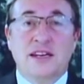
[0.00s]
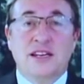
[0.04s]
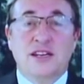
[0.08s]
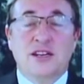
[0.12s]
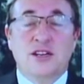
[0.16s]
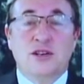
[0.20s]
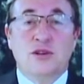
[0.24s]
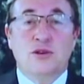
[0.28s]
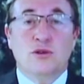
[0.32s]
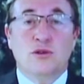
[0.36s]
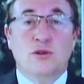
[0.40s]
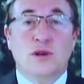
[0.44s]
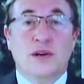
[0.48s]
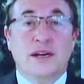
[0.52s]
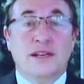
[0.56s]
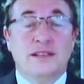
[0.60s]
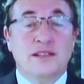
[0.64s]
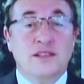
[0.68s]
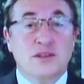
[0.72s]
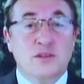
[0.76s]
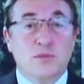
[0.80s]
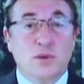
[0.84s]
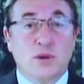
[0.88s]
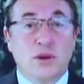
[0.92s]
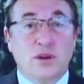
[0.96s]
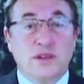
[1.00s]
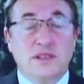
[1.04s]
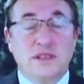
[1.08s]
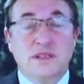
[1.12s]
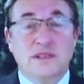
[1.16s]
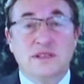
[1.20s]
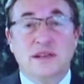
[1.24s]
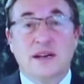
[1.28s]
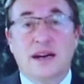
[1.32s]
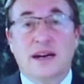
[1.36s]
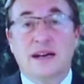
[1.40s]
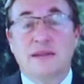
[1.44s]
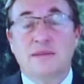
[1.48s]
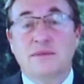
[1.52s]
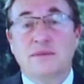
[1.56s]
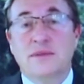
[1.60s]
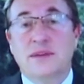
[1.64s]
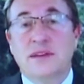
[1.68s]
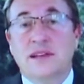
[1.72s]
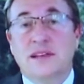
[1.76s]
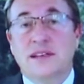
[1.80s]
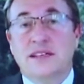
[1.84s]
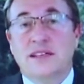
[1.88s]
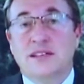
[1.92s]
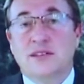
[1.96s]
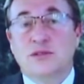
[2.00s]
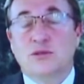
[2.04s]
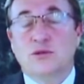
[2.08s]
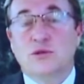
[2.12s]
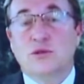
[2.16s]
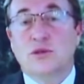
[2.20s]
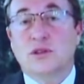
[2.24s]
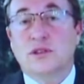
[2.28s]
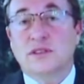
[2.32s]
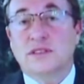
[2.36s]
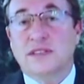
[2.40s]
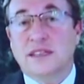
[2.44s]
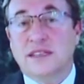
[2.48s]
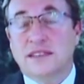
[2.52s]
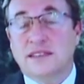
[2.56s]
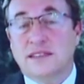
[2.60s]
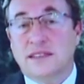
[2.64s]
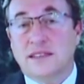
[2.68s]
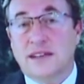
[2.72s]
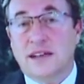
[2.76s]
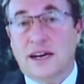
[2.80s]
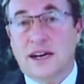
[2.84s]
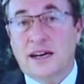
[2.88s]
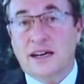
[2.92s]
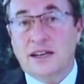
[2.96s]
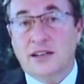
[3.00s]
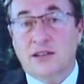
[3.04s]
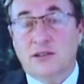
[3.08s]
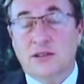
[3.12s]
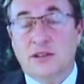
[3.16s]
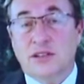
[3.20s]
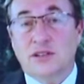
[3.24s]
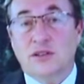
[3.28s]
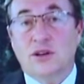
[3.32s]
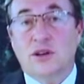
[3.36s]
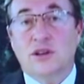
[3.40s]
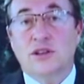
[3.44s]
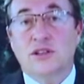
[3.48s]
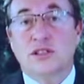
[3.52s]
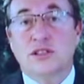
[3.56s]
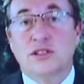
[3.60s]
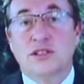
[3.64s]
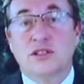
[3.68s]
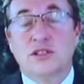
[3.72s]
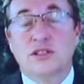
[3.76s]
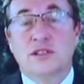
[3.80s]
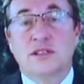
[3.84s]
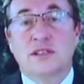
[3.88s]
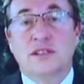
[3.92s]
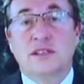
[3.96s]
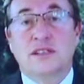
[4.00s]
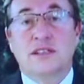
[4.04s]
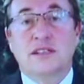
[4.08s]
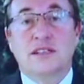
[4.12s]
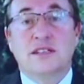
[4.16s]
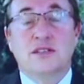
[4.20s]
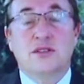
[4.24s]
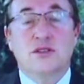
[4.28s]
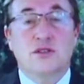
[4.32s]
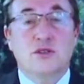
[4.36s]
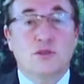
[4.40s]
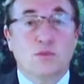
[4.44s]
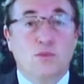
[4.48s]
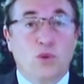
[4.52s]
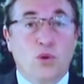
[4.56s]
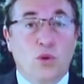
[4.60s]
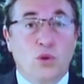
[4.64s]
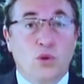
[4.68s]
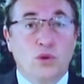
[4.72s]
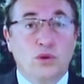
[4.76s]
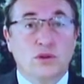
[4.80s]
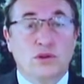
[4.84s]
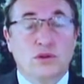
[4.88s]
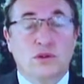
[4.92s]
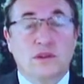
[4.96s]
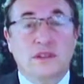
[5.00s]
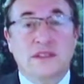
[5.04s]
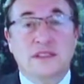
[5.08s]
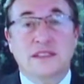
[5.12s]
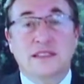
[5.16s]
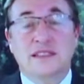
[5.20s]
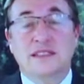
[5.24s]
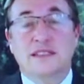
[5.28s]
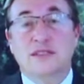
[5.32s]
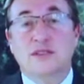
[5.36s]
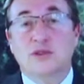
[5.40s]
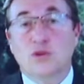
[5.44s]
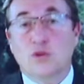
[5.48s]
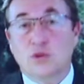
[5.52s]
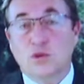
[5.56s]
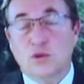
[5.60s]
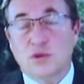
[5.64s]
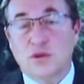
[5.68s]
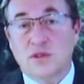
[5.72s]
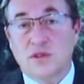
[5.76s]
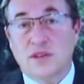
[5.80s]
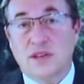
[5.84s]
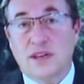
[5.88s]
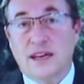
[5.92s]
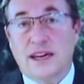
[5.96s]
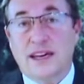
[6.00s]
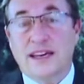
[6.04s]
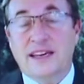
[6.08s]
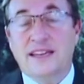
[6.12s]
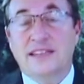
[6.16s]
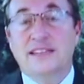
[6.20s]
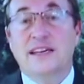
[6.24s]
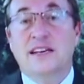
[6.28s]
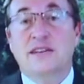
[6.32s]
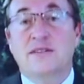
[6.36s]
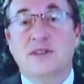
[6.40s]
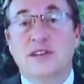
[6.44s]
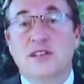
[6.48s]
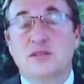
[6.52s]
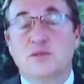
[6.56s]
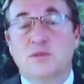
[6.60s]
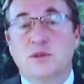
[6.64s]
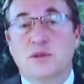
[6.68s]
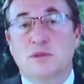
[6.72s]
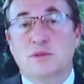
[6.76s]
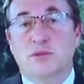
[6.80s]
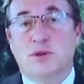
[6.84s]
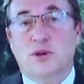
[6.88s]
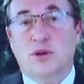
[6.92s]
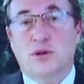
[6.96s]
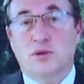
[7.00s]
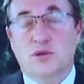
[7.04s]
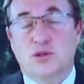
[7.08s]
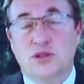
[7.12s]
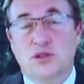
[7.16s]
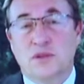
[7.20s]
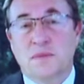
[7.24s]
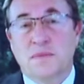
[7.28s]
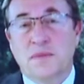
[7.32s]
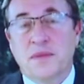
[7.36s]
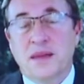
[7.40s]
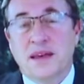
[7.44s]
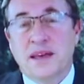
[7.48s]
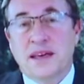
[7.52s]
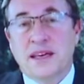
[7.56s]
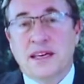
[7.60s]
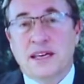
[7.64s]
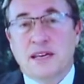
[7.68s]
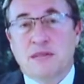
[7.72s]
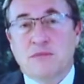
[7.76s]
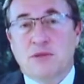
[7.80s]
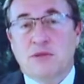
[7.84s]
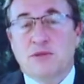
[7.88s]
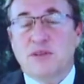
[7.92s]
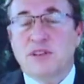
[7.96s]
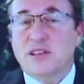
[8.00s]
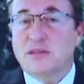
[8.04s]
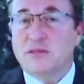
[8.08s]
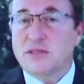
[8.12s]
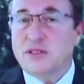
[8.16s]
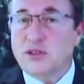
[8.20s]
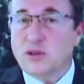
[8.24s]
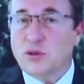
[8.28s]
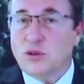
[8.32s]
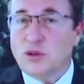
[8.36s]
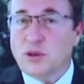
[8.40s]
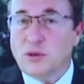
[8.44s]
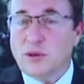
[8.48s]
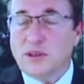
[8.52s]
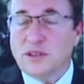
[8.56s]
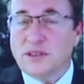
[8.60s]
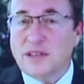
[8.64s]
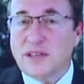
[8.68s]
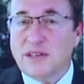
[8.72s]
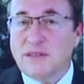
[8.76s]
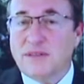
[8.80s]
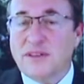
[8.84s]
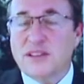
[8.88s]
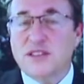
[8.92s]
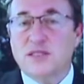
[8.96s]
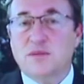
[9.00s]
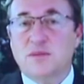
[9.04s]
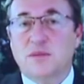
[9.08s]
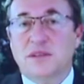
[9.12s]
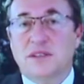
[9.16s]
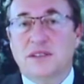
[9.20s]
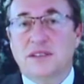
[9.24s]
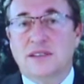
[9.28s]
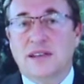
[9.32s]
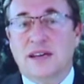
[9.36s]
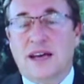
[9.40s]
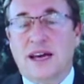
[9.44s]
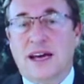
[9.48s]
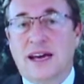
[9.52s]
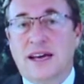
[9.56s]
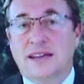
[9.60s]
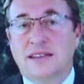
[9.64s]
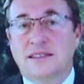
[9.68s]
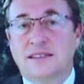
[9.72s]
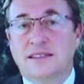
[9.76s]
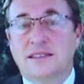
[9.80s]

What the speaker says: who at this point in time do not yet either acknowledge, support, or indeed endorse a divestment approach. But whether we talk about divestment at